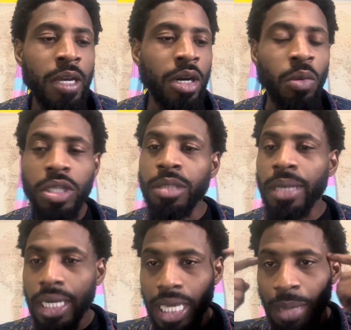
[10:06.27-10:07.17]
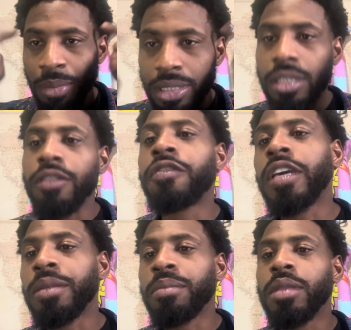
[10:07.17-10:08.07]
And once I became mentally
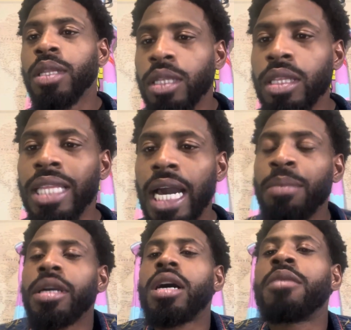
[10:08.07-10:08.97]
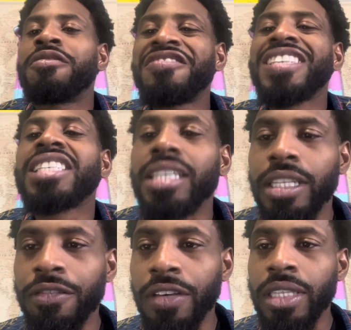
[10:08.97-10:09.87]
fit, now I become
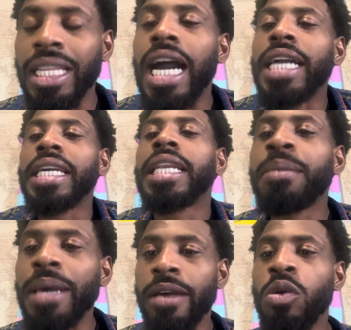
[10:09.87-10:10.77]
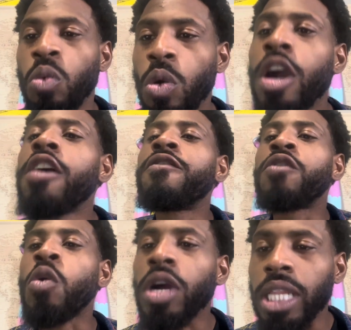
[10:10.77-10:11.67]
physically fit. Now I get up at
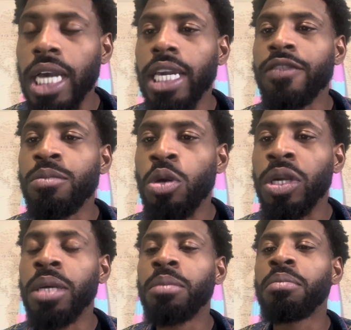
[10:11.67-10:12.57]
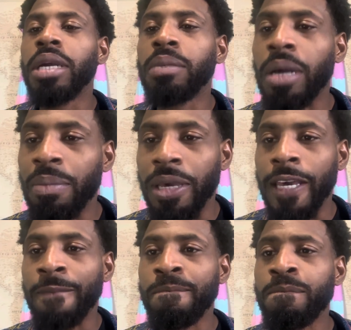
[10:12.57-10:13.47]
4 o'clock every morning, make my
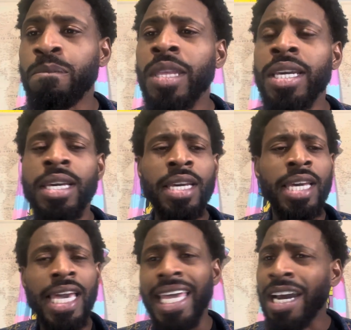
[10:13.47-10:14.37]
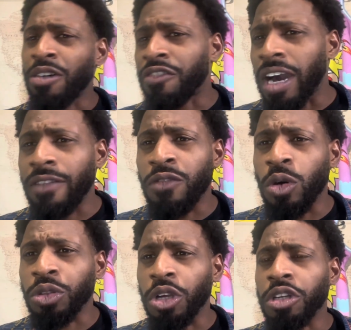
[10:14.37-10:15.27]
bed, head out
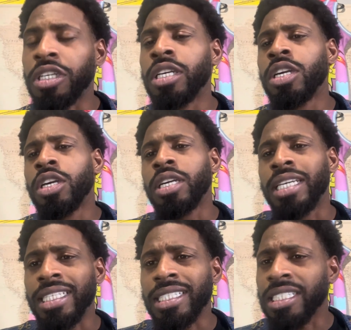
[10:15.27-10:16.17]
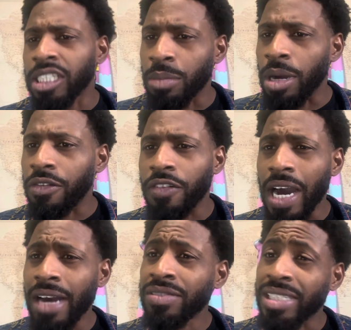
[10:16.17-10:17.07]
4:30, get to the gym by
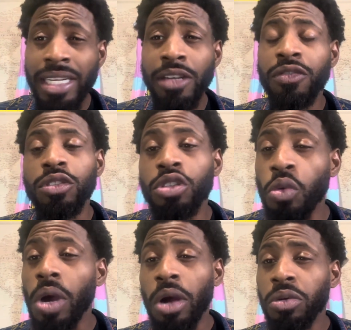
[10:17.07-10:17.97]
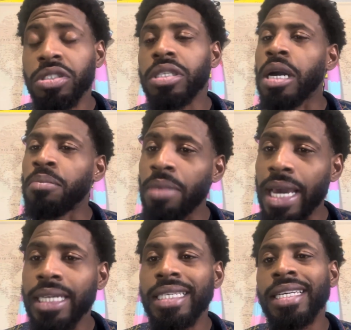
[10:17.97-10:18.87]
5, stay there for 2 hours, come
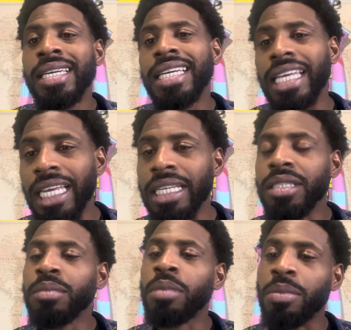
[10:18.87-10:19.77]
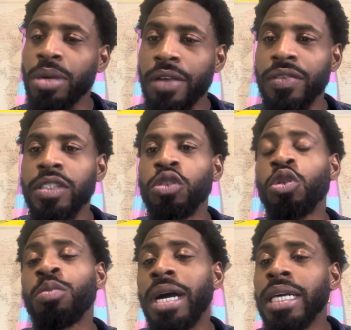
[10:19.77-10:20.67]
back, eat my breakfast,
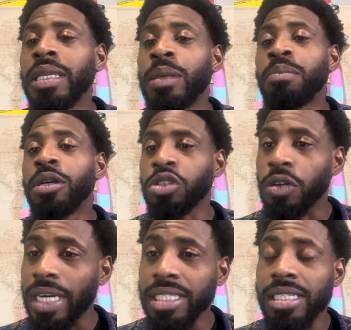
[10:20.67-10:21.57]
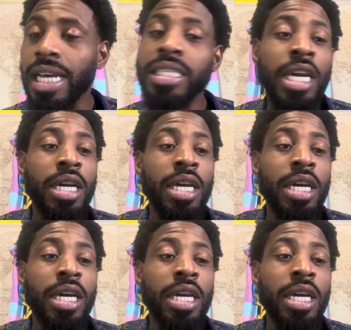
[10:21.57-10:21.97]
do my mental exercise.